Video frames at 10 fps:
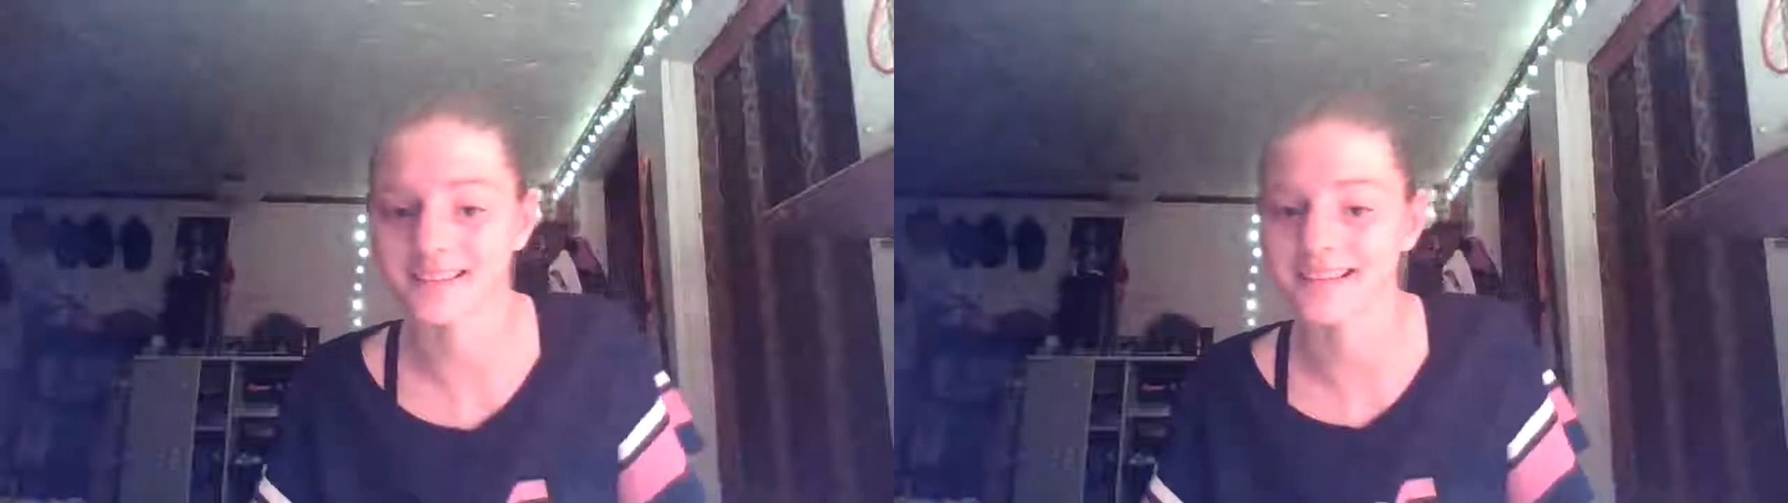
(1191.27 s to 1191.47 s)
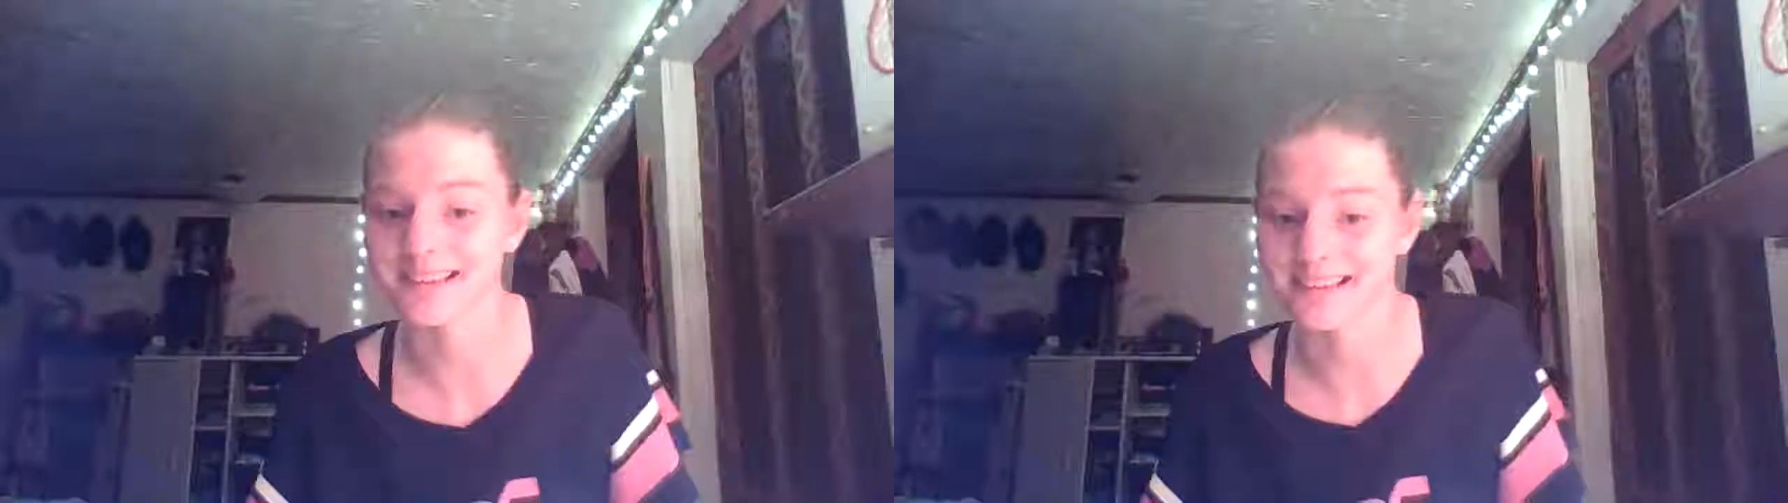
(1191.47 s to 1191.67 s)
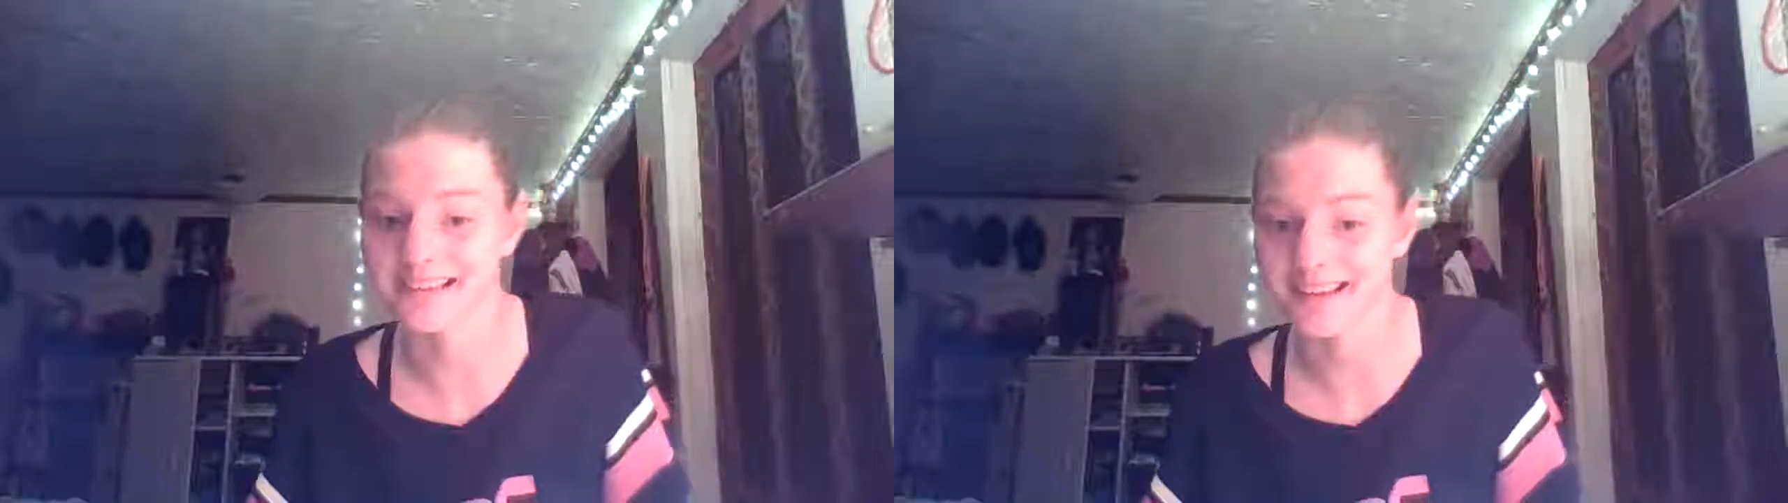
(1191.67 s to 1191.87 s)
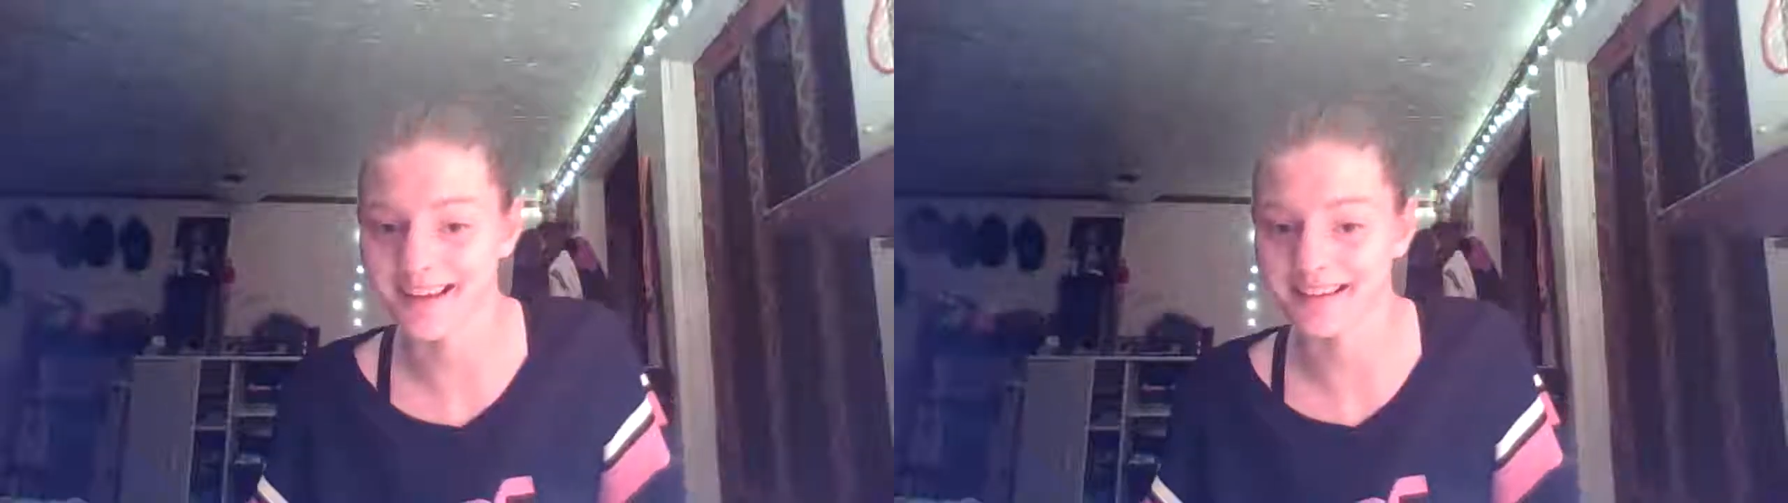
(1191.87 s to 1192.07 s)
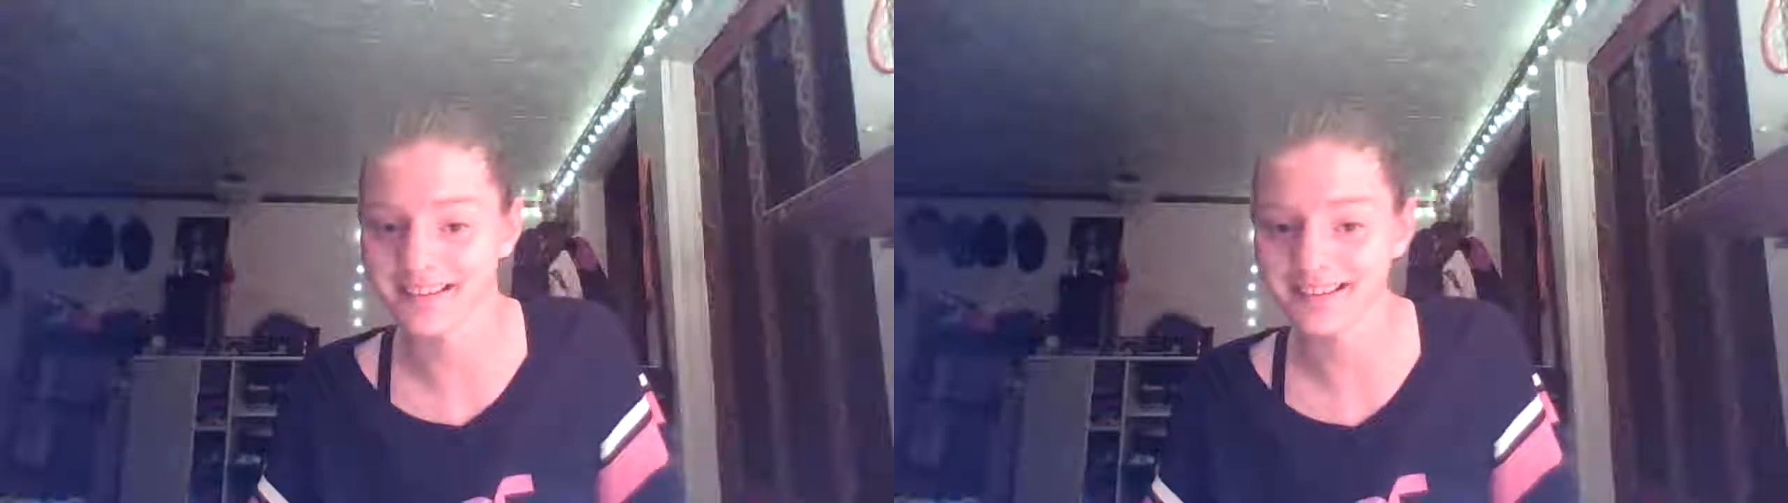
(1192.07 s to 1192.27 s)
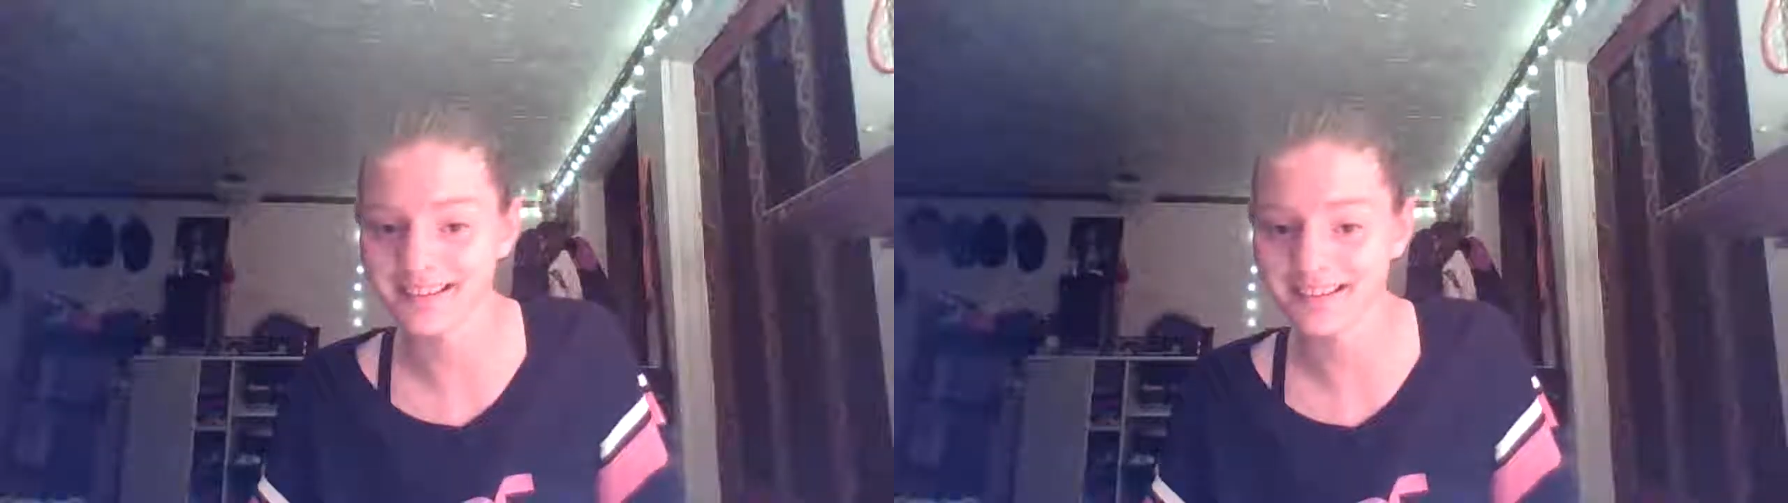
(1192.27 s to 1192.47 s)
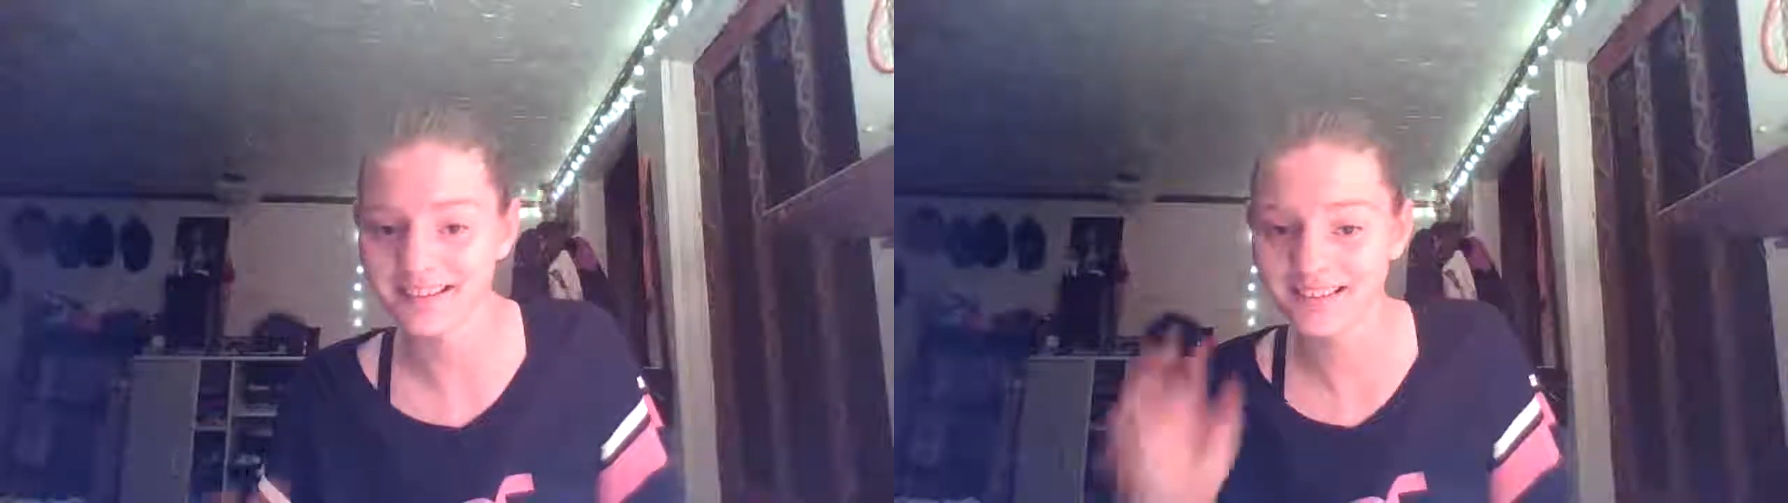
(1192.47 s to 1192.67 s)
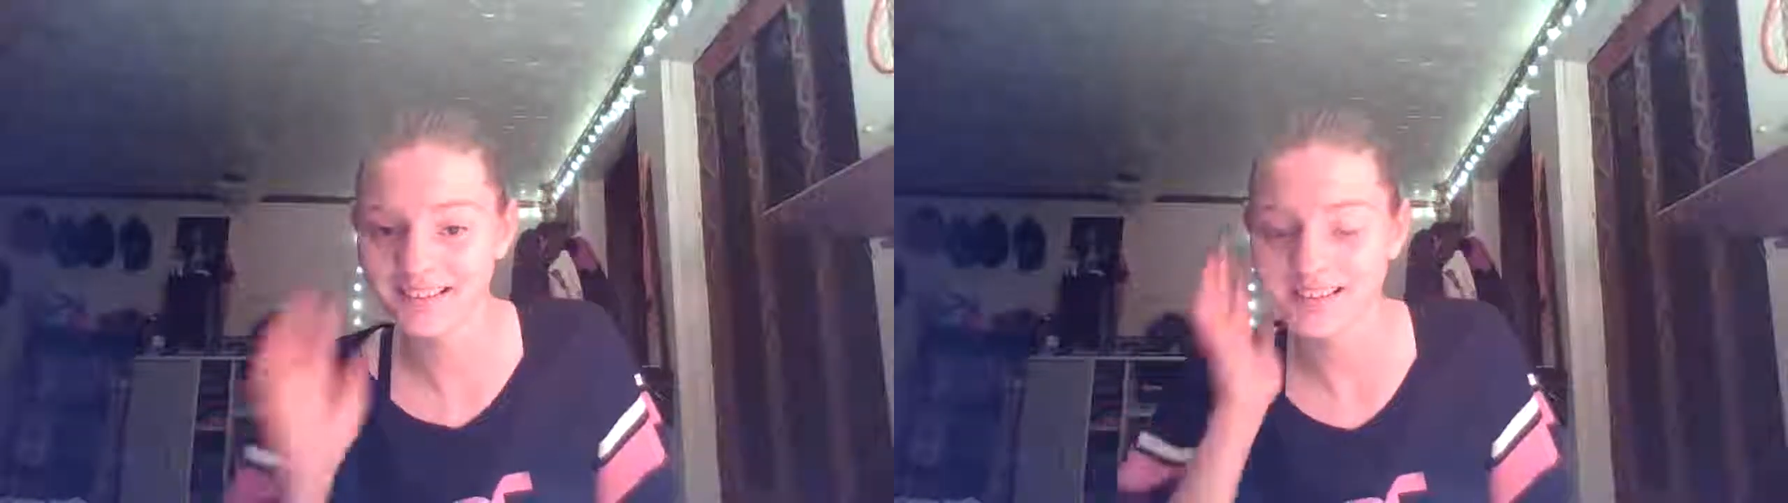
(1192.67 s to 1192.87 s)
can get,
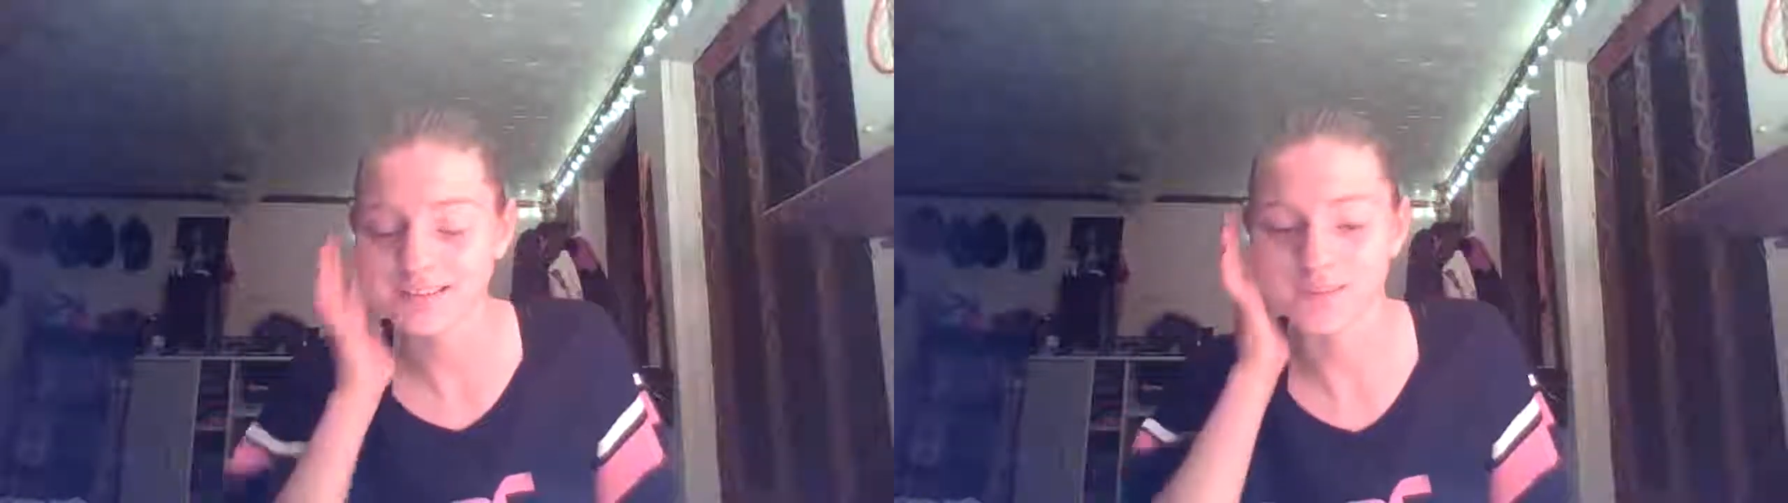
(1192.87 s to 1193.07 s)
to